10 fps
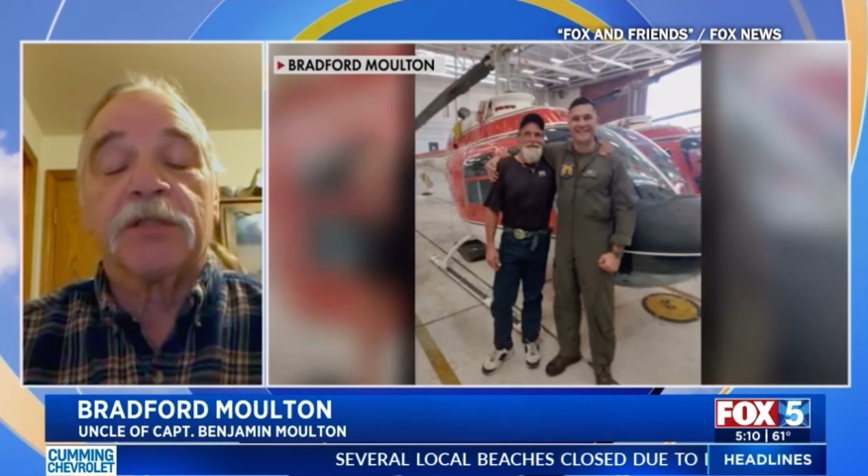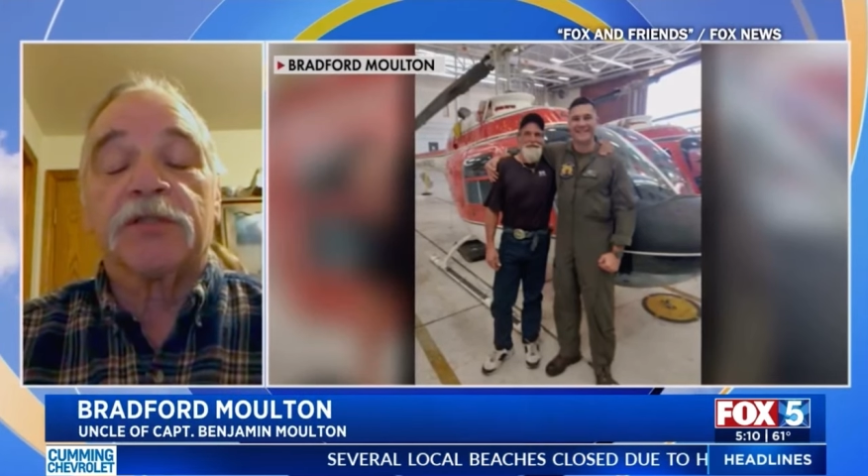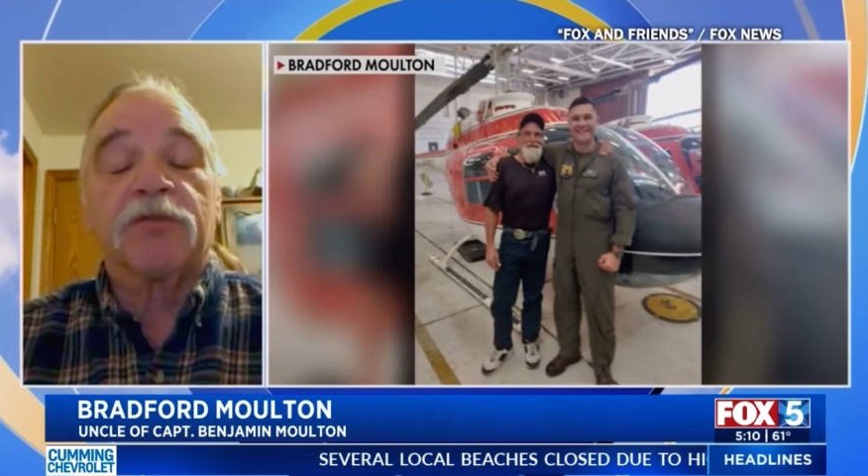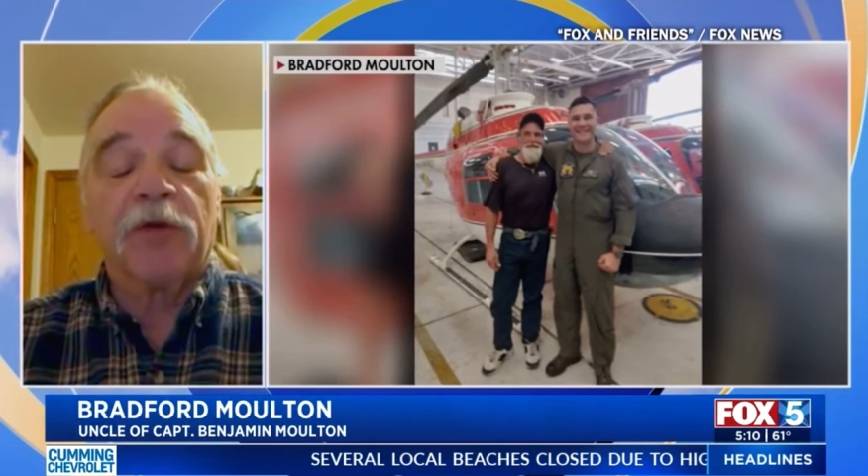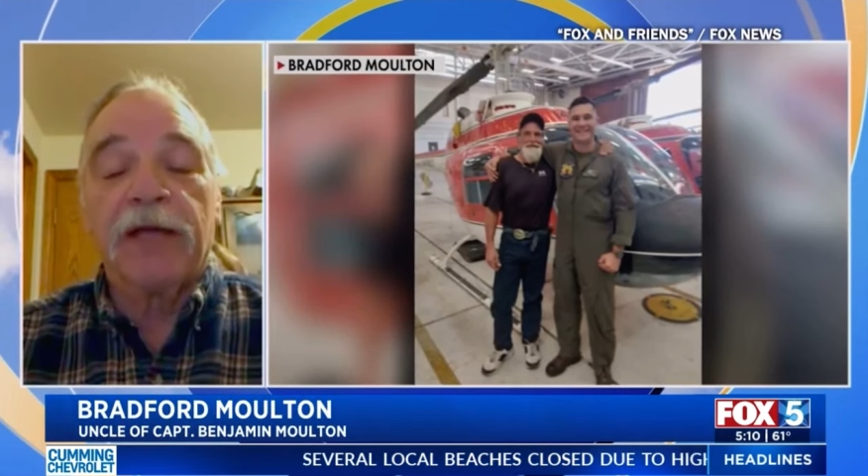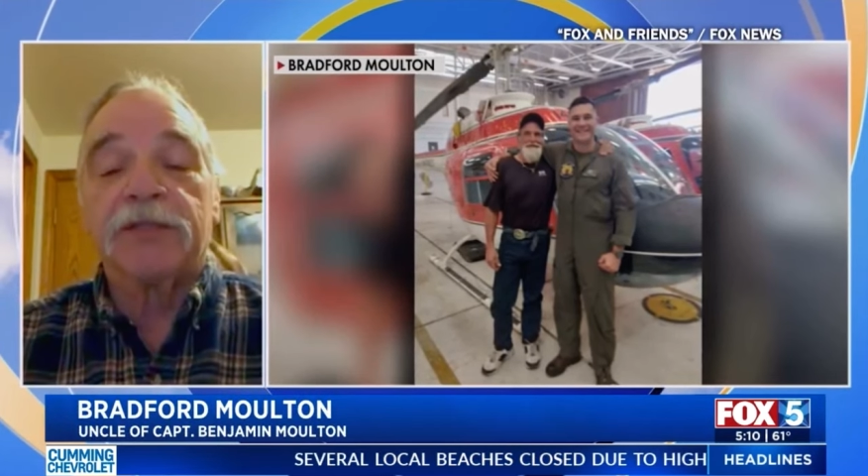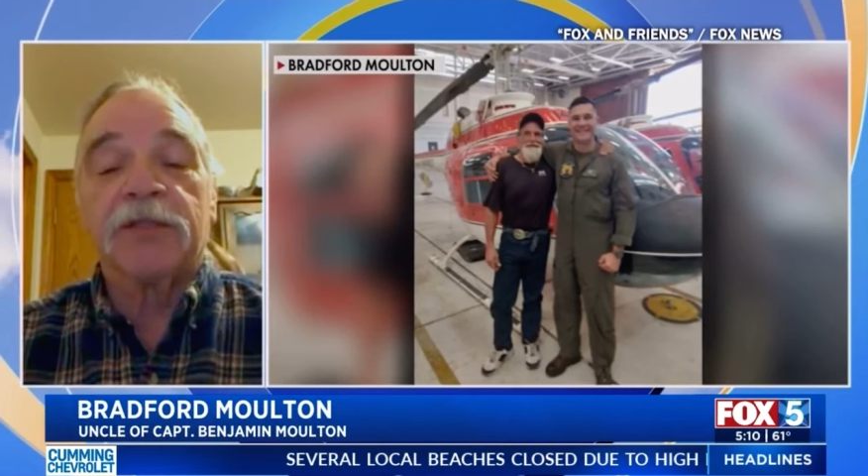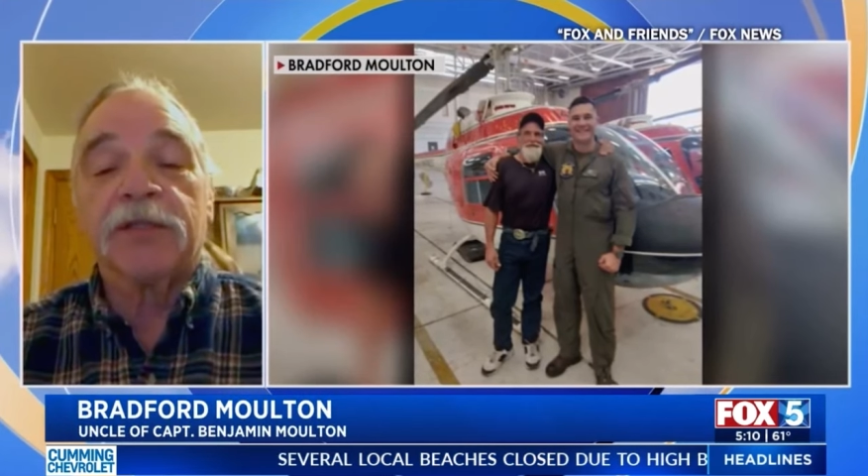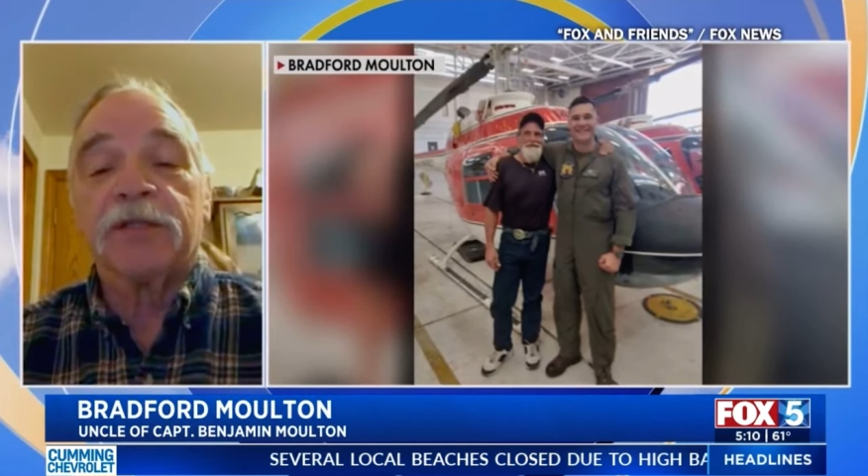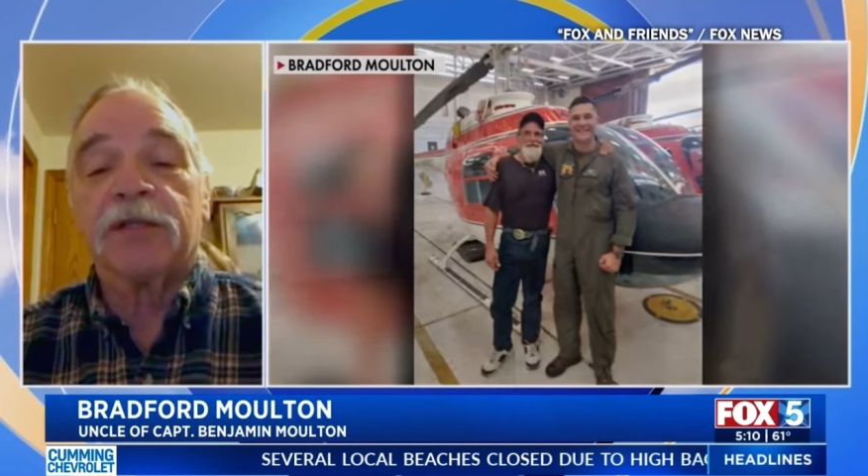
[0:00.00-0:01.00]
a
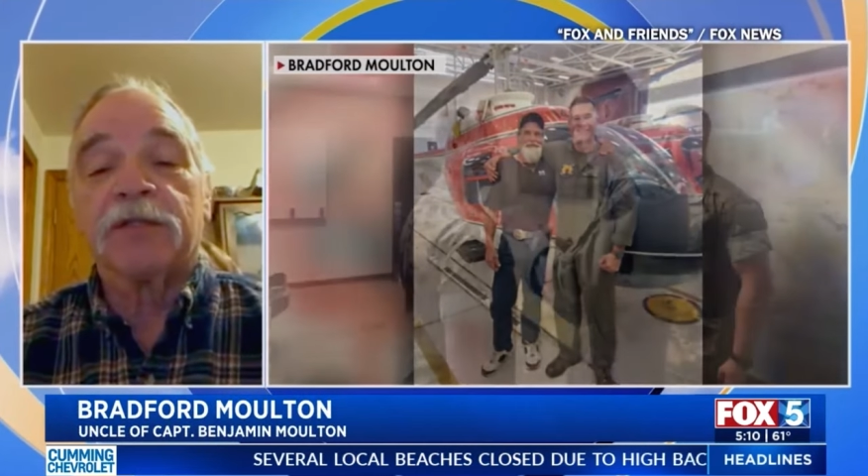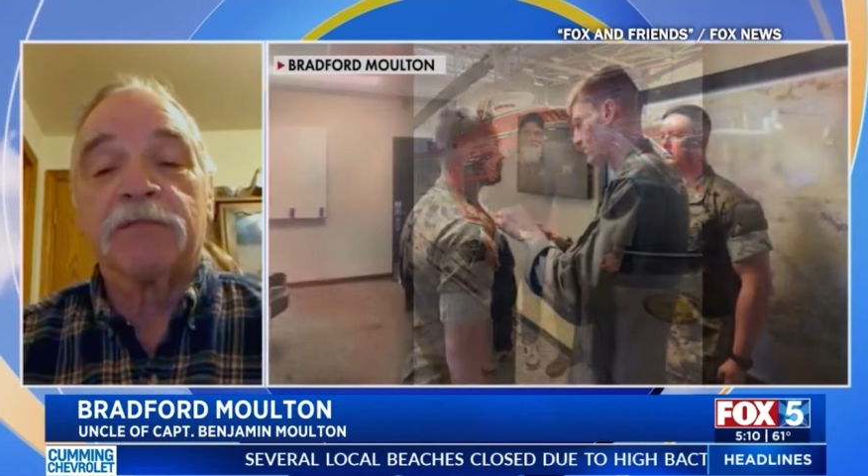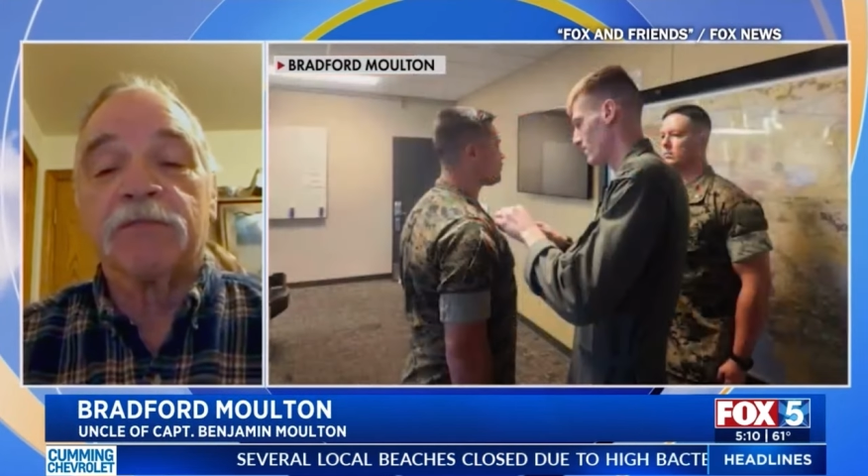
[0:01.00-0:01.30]
tragedy that,